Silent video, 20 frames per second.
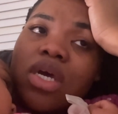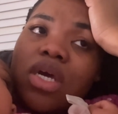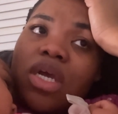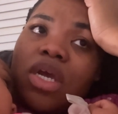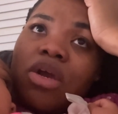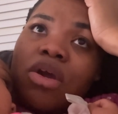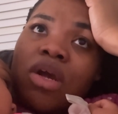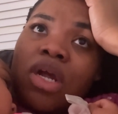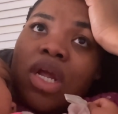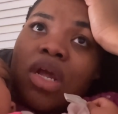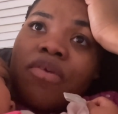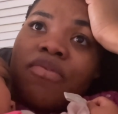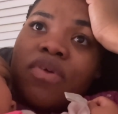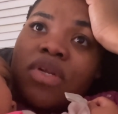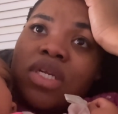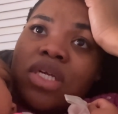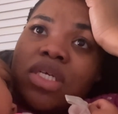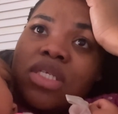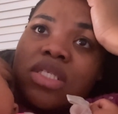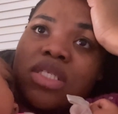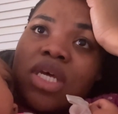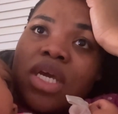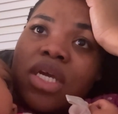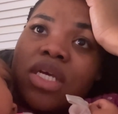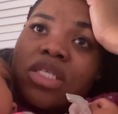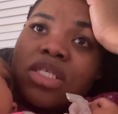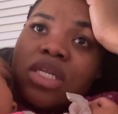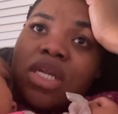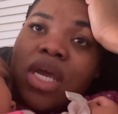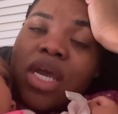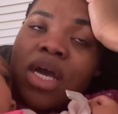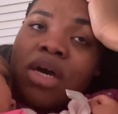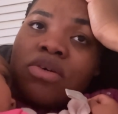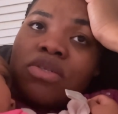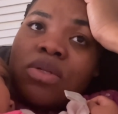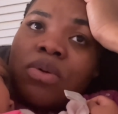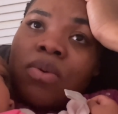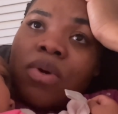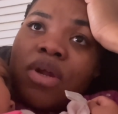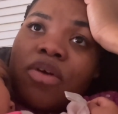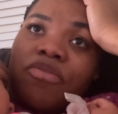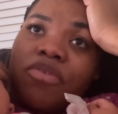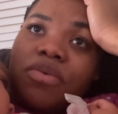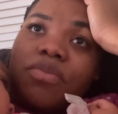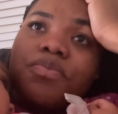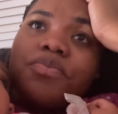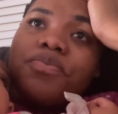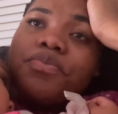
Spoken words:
Get her a gift and just take it to their house or whatever.